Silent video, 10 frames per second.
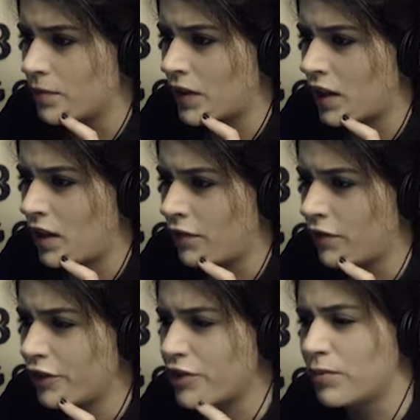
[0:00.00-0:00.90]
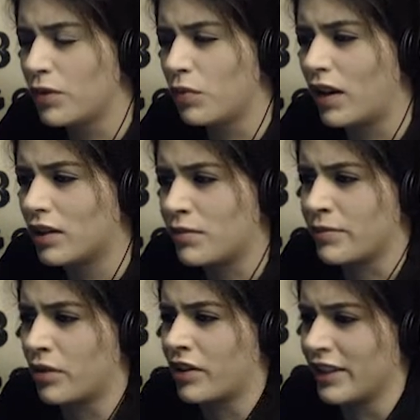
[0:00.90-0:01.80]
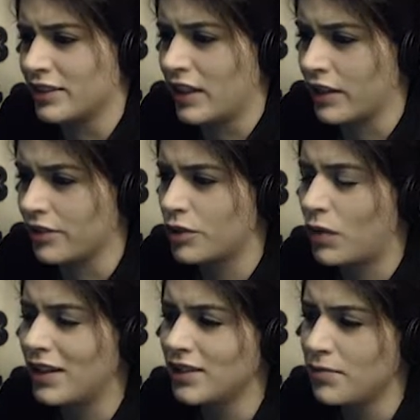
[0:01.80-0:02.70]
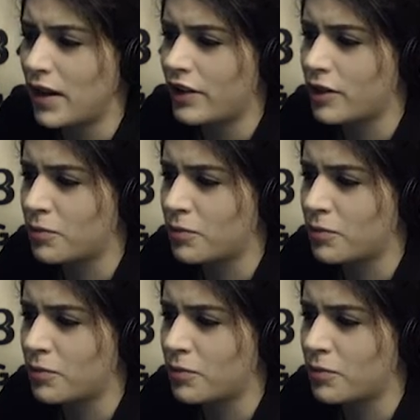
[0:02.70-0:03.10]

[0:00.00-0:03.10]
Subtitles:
A vulnerable welcoming party is gathered. The wizened mayor